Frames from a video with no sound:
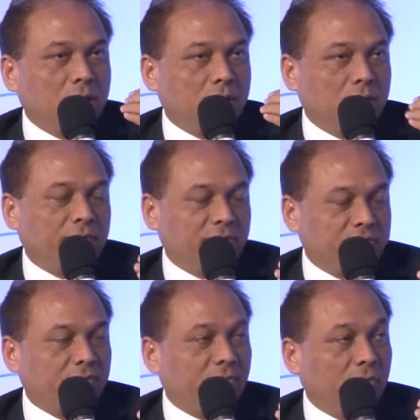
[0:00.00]

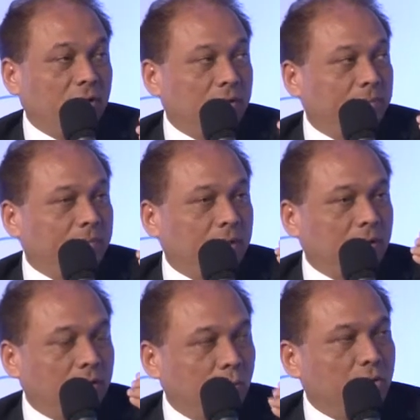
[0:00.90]
first of all,
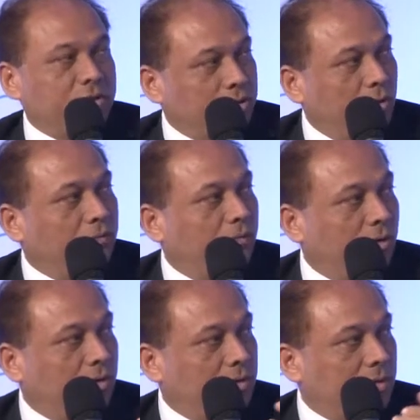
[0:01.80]
what is good
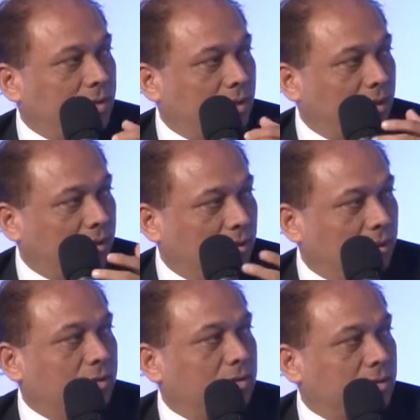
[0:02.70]
for
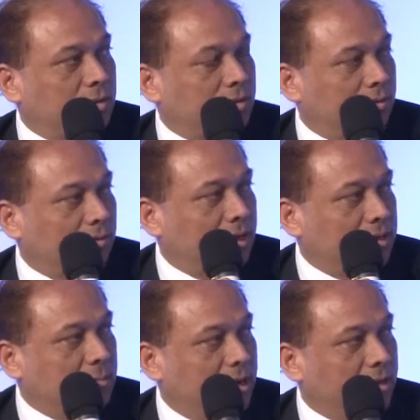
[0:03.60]
to
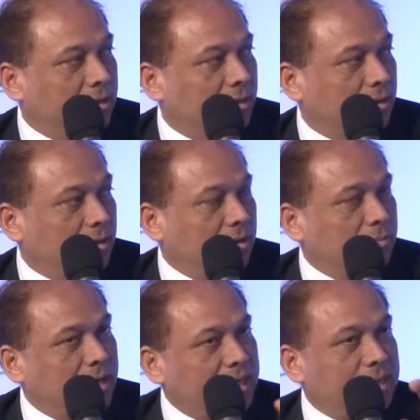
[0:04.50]
Latin America.
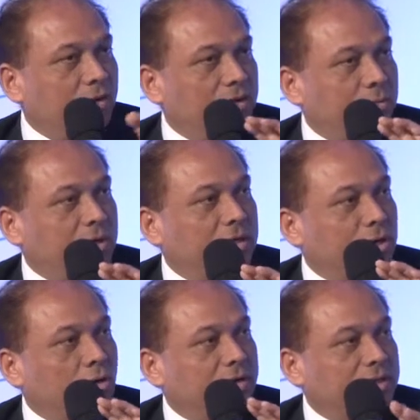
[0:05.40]
But I think you have to put it in
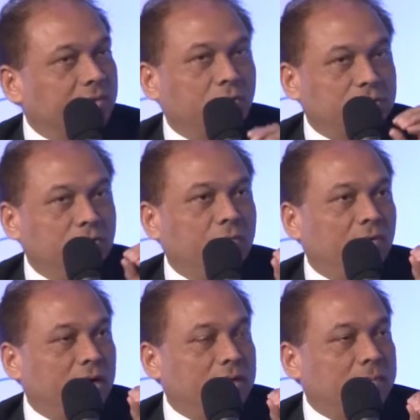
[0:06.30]
the context of what's good
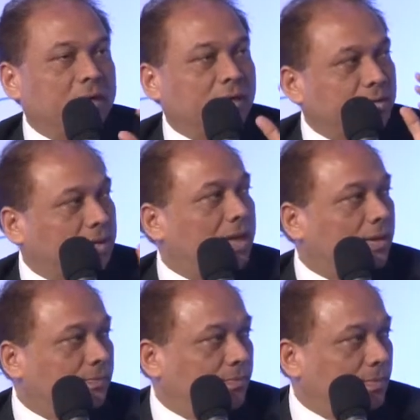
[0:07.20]
for Latin America
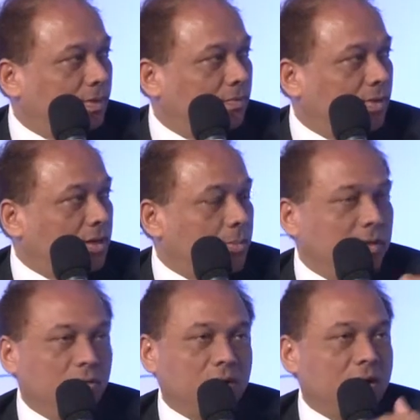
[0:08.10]
today. right? I
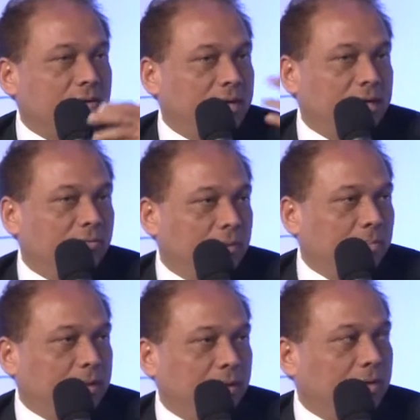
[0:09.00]
mean, you can't really
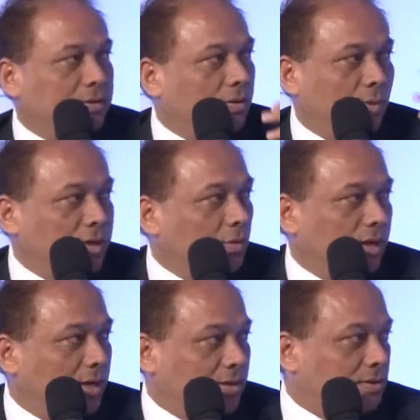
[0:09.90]
replicate the
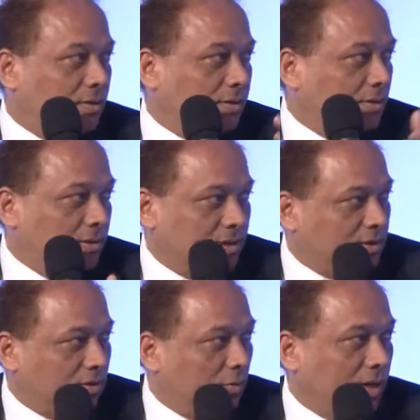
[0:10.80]
Y2K. It's not, this
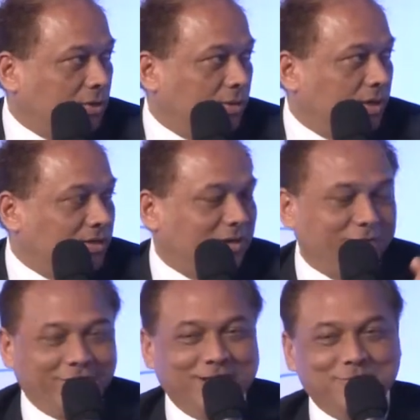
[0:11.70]
is not Y2K
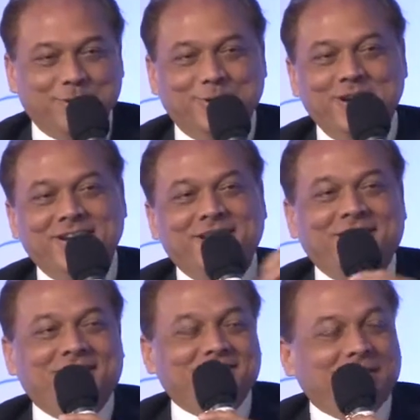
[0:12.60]
stuff anymore.
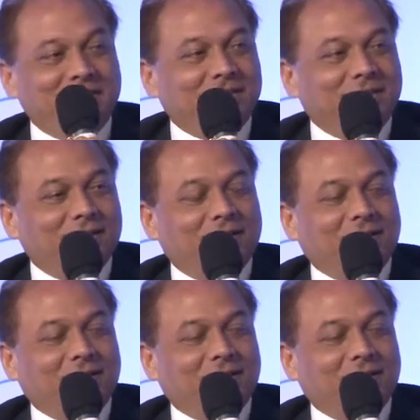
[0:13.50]
So I think